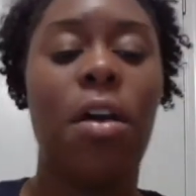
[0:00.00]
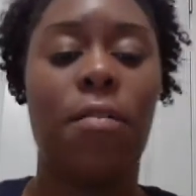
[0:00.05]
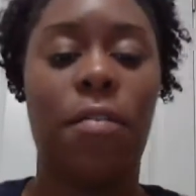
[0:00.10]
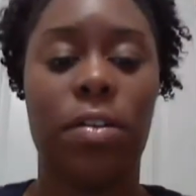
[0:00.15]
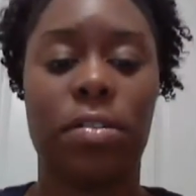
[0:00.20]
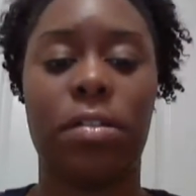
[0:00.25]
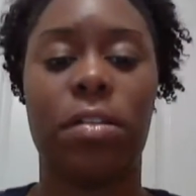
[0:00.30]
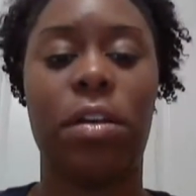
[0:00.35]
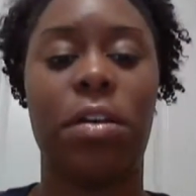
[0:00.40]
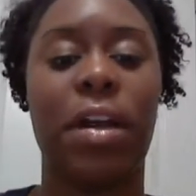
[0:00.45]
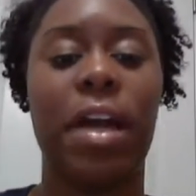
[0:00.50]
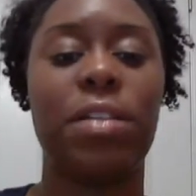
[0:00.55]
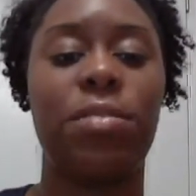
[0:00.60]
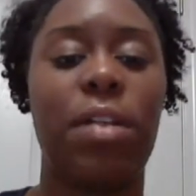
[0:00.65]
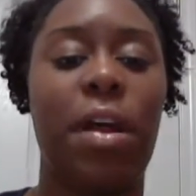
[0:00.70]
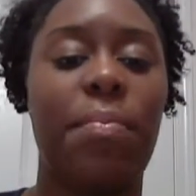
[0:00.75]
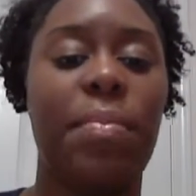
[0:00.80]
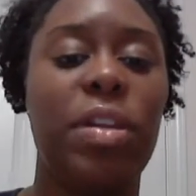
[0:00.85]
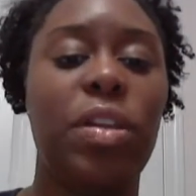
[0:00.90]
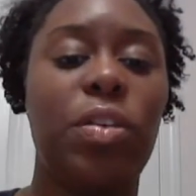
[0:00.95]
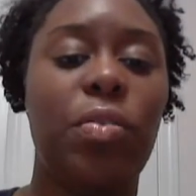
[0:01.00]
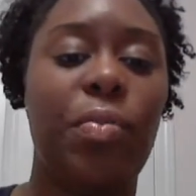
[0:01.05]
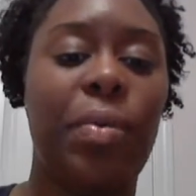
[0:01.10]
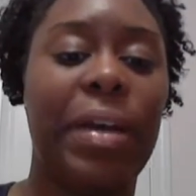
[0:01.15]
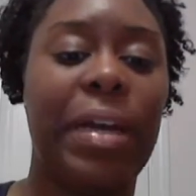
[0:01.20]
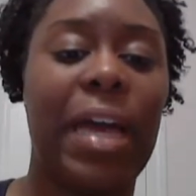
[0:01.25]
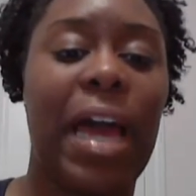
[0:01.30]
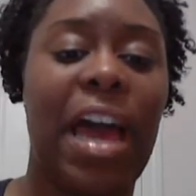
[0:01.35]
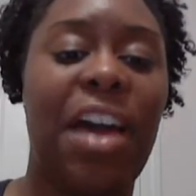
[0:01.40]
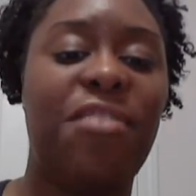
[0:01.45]
First, I'll tell you guys what I've been
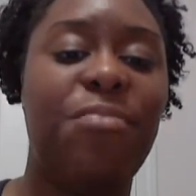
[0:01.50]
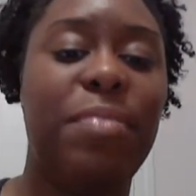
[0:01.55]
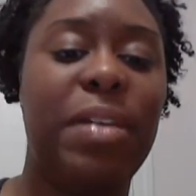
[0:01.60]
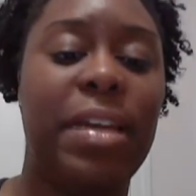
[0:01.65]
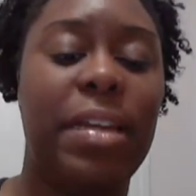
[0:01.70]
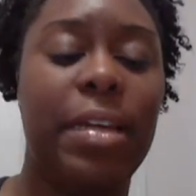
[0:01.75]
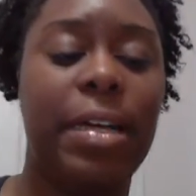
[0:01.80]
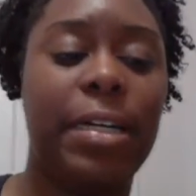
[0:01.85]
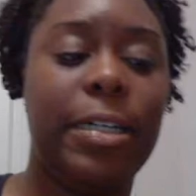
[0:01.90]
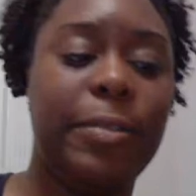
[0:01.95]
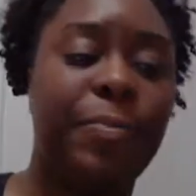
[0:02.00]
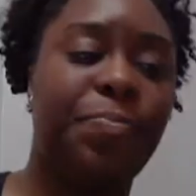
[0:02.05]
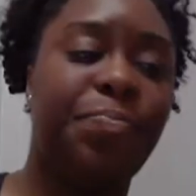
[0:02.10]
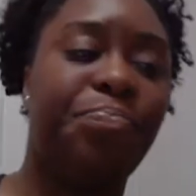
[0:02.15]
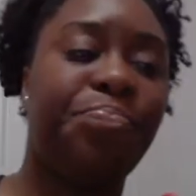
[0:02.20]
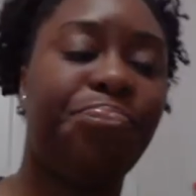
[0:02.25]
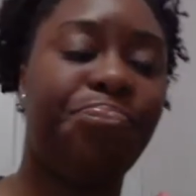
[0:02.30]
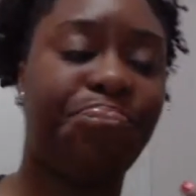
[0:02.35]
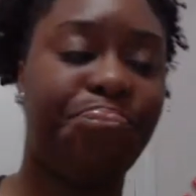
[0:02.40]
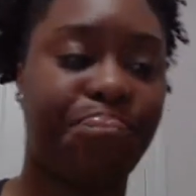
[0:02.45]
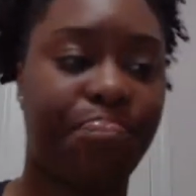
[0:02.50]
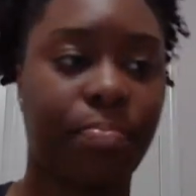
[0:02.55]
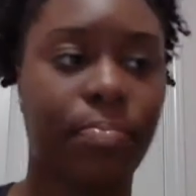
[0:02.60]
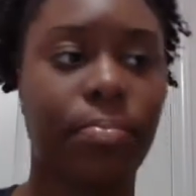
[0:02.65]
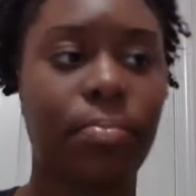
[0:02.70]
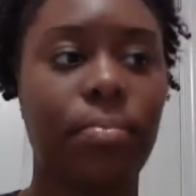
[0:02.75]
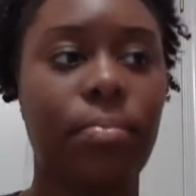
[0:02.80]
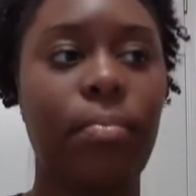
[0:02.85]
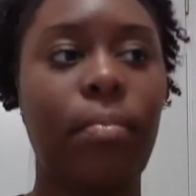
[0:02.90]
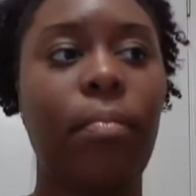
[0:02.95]
doing. I've been
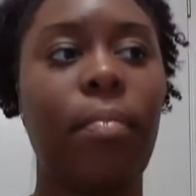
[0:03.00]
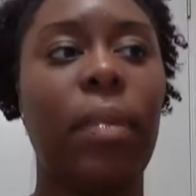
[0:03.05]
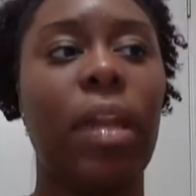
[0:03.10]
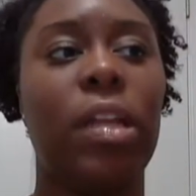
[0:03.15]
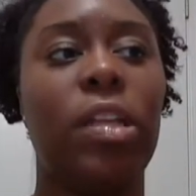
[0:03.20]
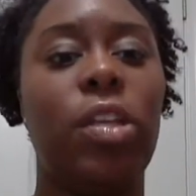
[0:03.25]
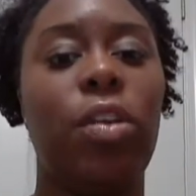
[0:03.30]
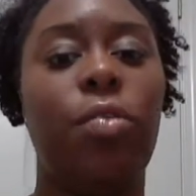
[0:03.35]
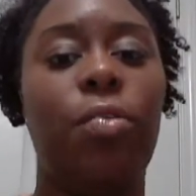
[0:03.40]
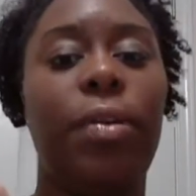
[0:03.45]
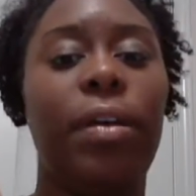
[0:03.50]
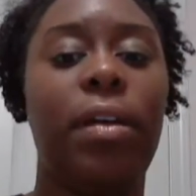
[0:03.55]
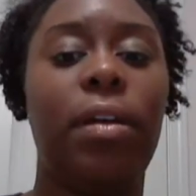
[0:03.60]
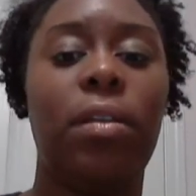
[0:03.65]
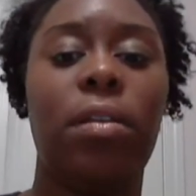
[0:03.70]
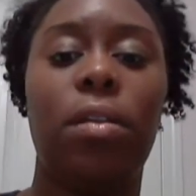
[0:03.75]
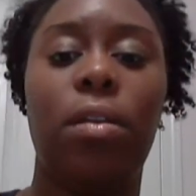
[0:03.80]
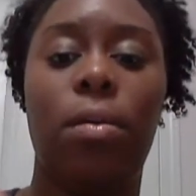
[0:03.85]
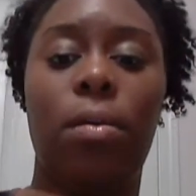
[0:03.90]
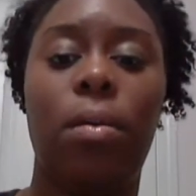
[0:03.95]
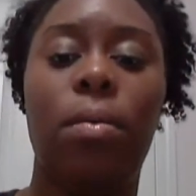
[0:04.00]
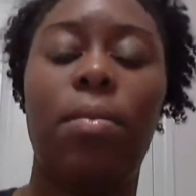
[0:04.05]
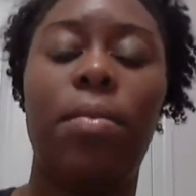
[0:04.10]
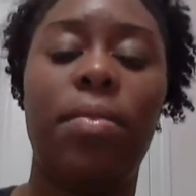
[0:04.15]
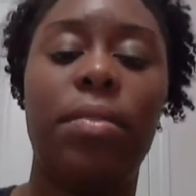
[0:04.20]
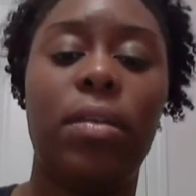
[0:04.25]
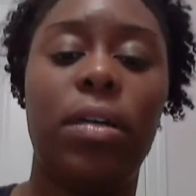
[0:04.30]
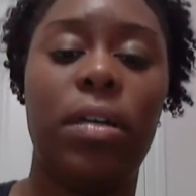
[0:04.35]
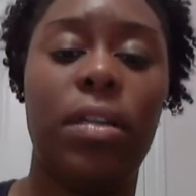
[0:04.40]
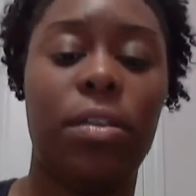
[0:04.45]
doing
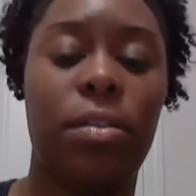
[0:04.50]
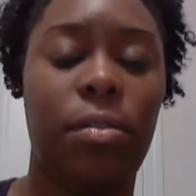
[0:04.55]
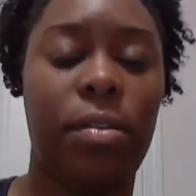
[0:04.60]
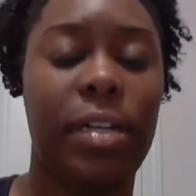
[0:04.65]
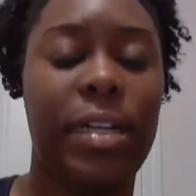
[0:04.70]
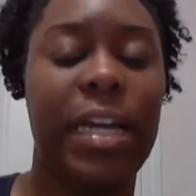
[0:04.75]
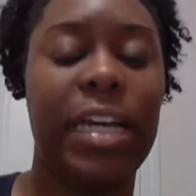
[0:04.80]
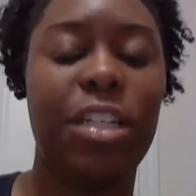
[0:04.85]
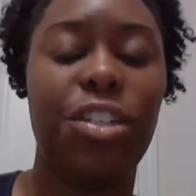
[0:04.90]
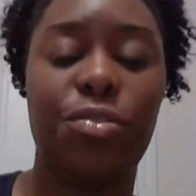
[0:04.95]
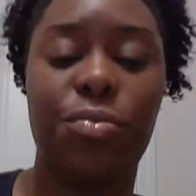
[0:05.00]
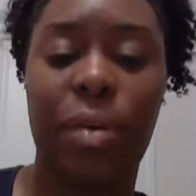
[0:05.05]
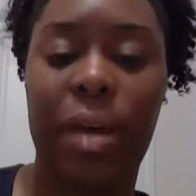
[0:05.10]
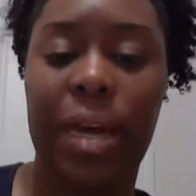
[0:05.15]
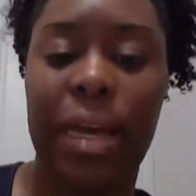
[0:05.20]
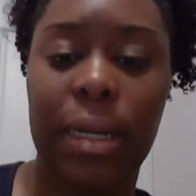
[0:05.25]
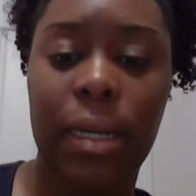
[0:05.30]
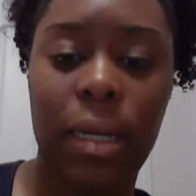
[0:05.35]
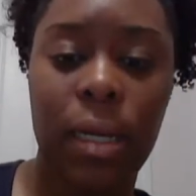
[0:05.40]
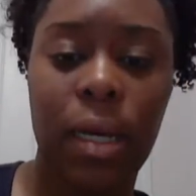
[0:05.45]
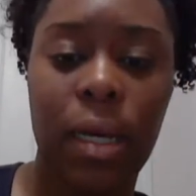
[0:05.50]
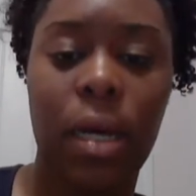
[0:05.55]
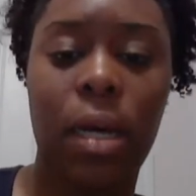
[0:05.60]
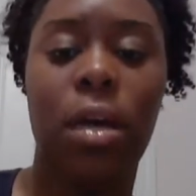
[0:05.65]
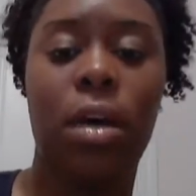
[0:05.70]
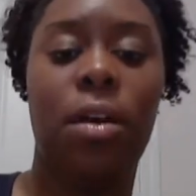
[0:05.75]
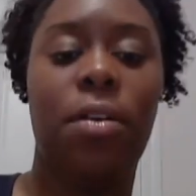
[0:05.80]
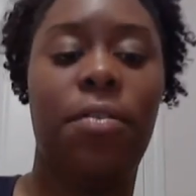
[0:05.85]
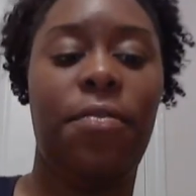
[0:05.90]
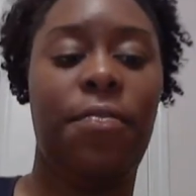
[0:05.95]
the 30-day shred
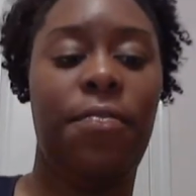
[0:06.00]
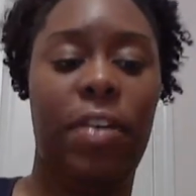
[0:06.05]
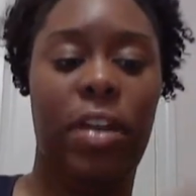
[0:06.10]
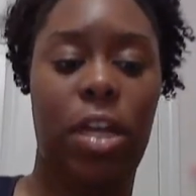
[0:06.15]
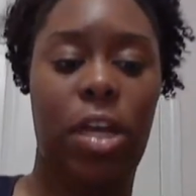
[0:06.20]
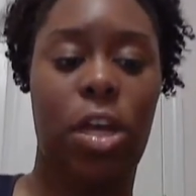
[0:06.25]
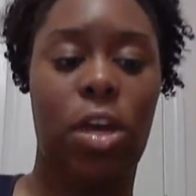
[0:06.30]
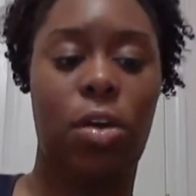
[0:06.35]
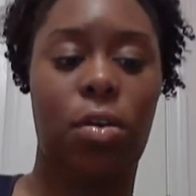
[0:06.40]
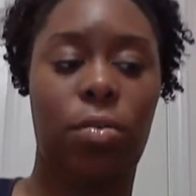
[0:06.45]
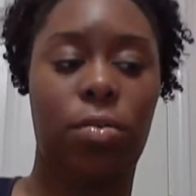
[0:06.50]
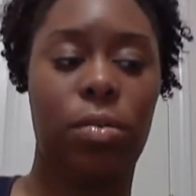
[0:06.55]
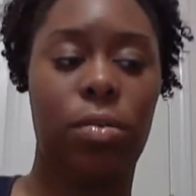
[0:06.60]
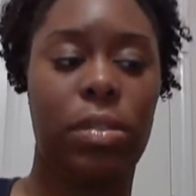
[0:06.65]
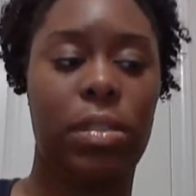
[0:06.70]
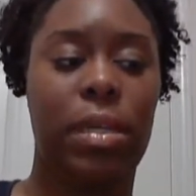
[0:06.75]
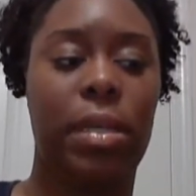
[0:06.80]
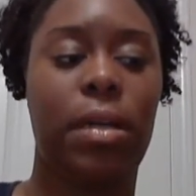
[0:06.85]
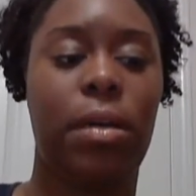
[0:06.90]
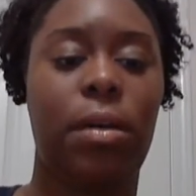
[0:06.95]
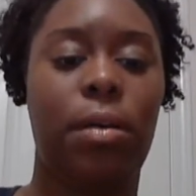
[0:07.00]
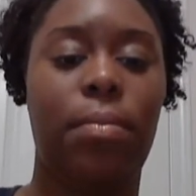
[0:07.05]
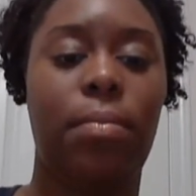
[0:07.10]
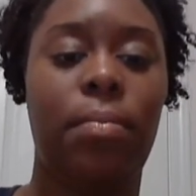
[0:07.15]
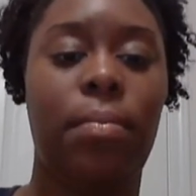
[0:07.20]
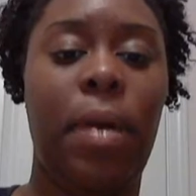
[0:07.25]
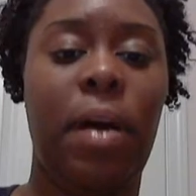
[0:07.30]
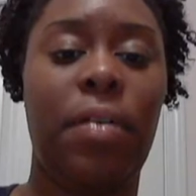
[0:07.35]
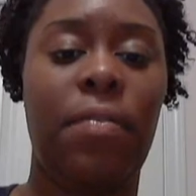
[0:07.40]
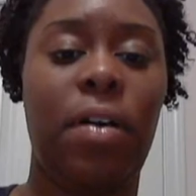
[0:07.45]
videos,
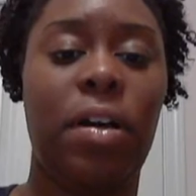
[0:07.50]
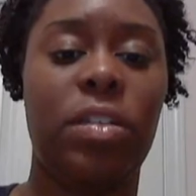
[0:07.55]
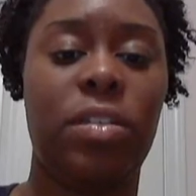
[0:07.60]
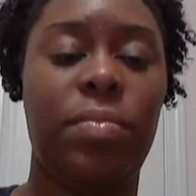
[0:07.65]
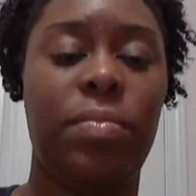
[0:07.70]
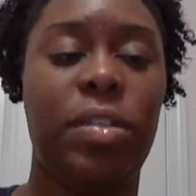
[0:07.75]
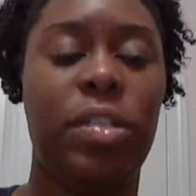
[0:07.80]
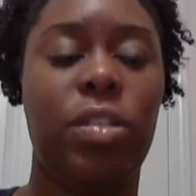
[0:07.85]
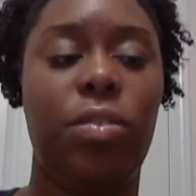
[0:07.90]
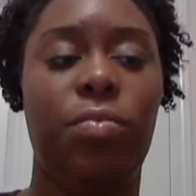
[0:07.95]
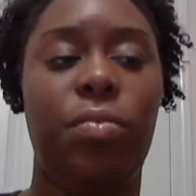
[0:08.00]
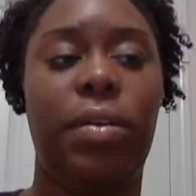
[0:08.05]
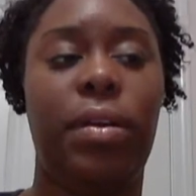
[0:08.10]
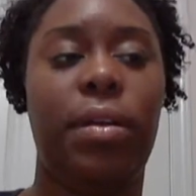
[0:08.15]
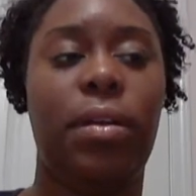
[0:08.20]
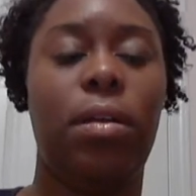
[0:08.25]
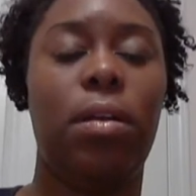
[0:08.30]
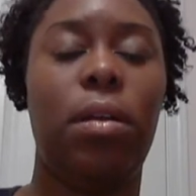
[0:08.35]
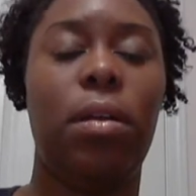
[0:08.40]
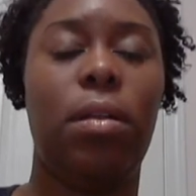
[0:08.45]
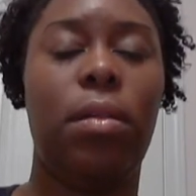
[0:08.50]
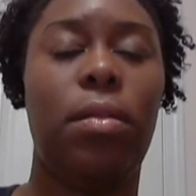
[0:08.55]
and I've also been doing